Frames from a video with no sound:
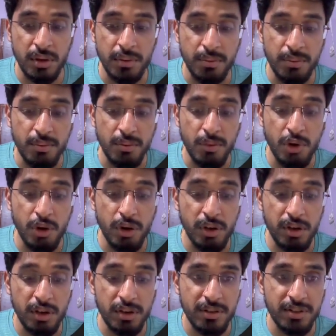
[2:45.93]

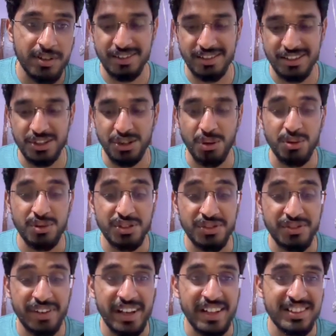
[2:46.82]
model.
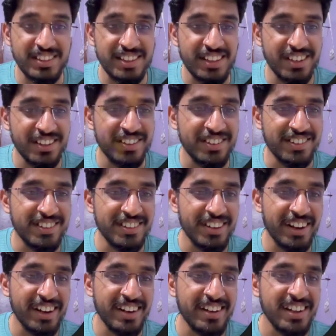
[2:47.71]
Sounds fancy,
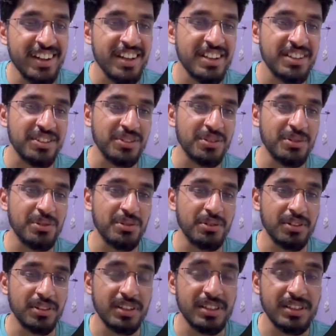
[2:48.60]
right?
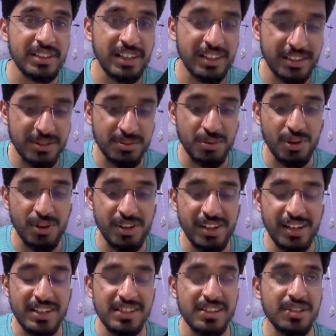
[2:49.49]
So inside this model,
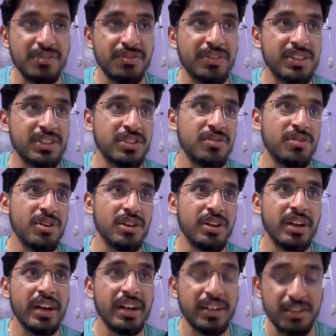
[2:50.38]
let's first of all
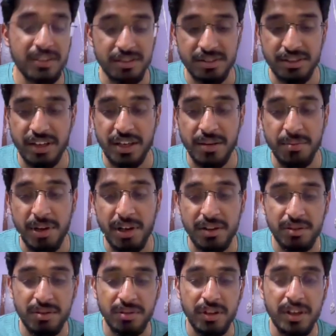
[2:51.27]
create a
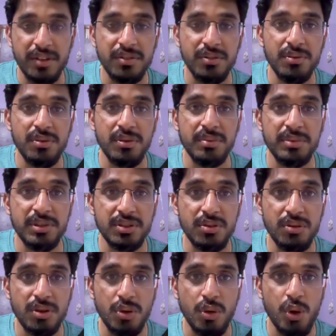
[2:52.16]
schema. Okay, so I'm just
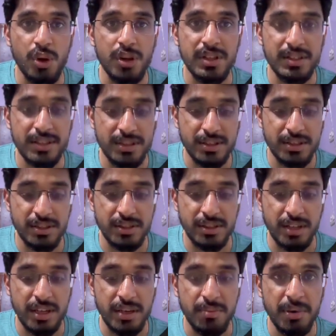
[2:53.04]
going to call this
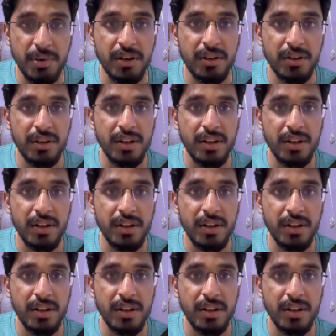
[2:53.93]
schema,